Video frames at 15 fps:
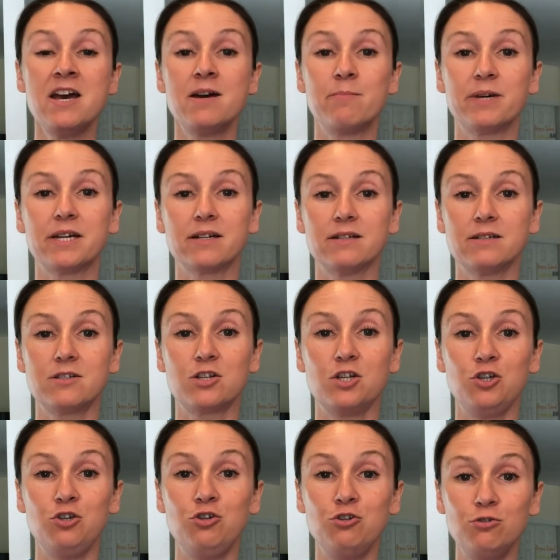because
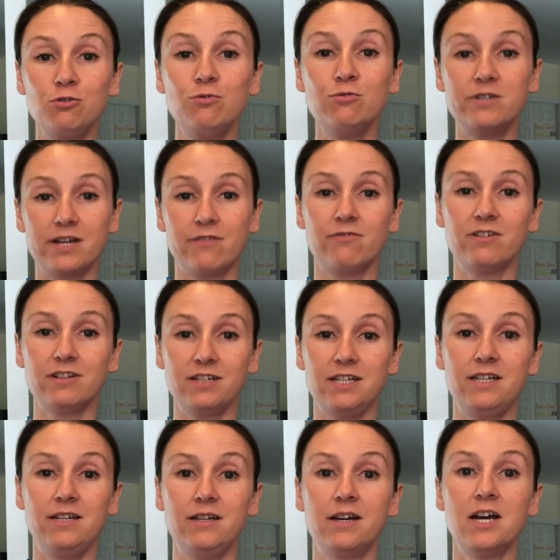you
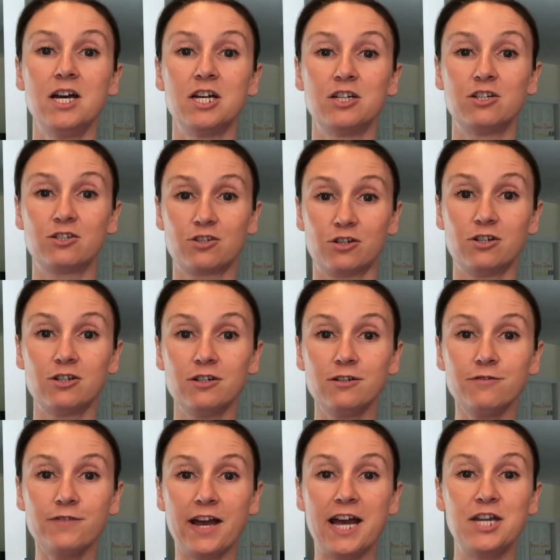definitely
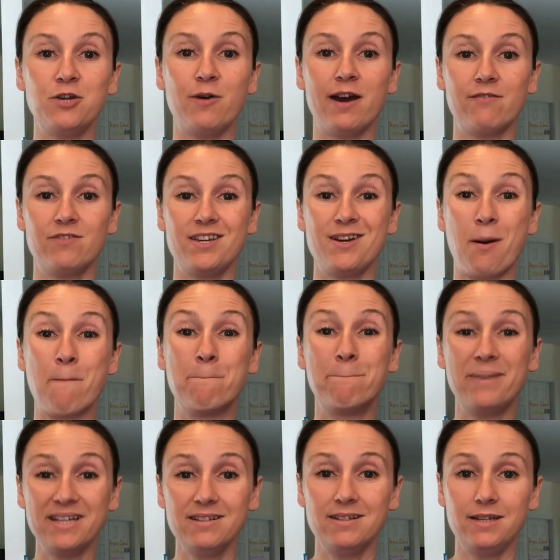deserve and you have the
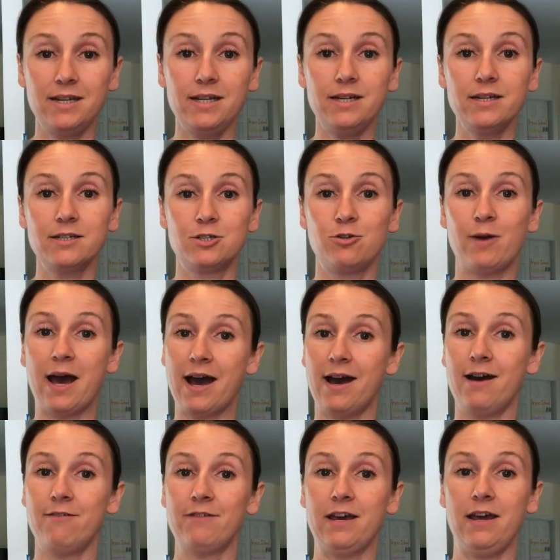ability to
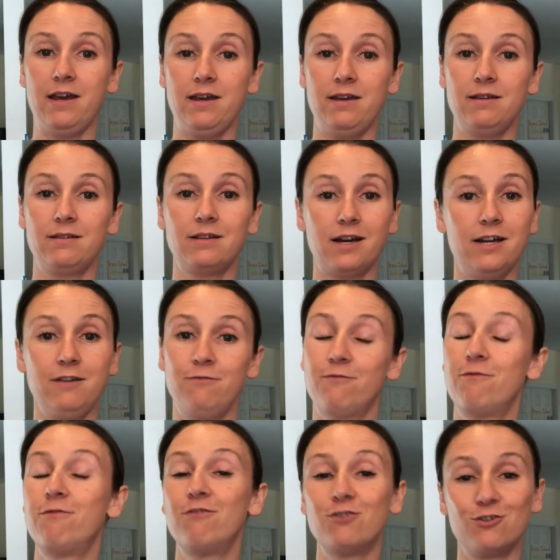have a life
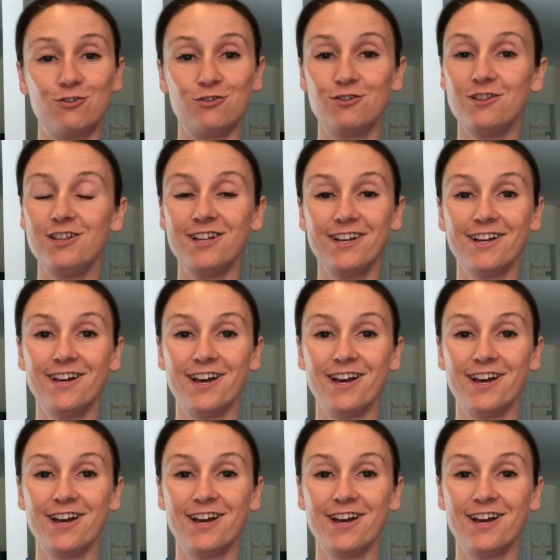full